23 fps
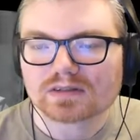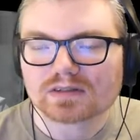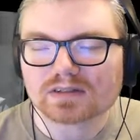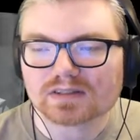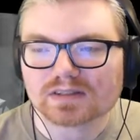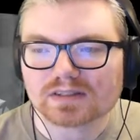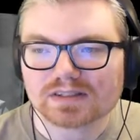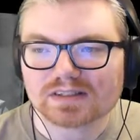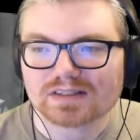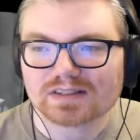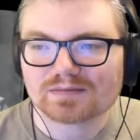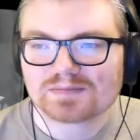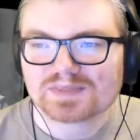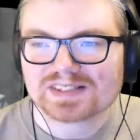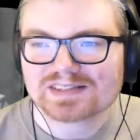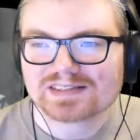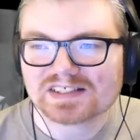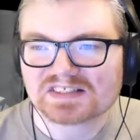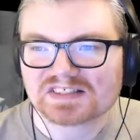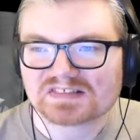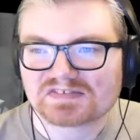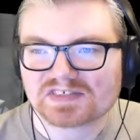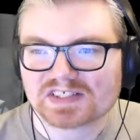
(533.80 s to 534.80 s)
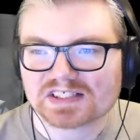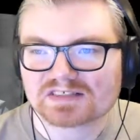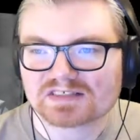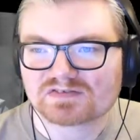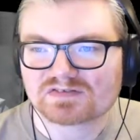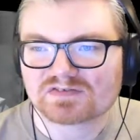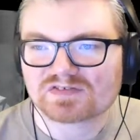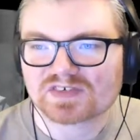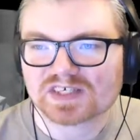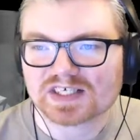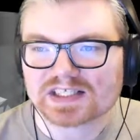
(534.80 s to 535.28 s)
All right, let me see if I
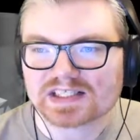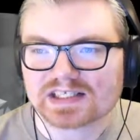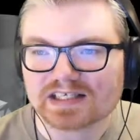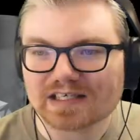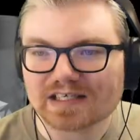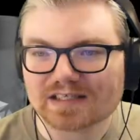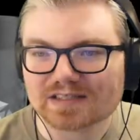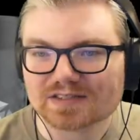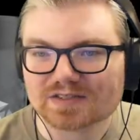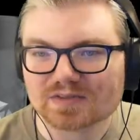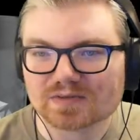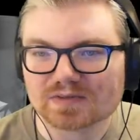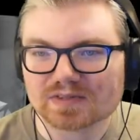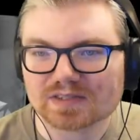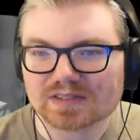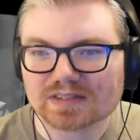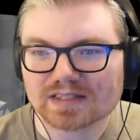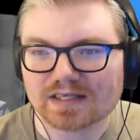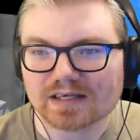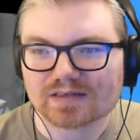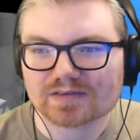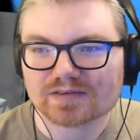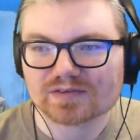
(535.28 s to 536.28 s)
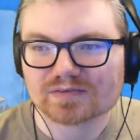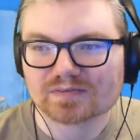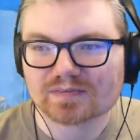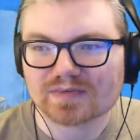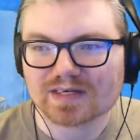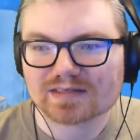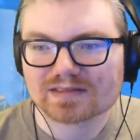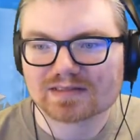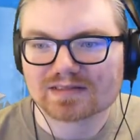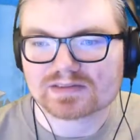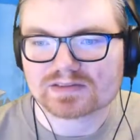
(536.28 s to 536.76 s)
can find the actual attached
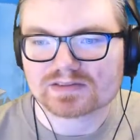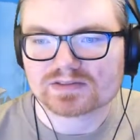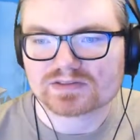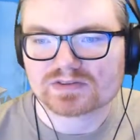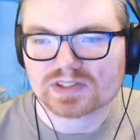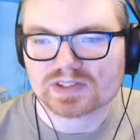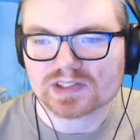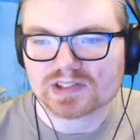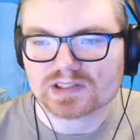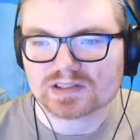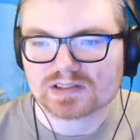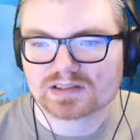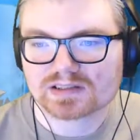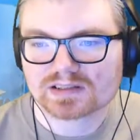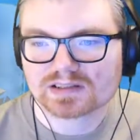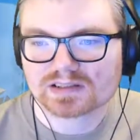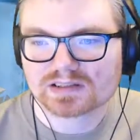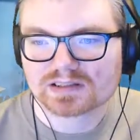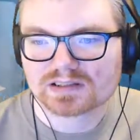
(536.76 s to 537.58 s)
message here.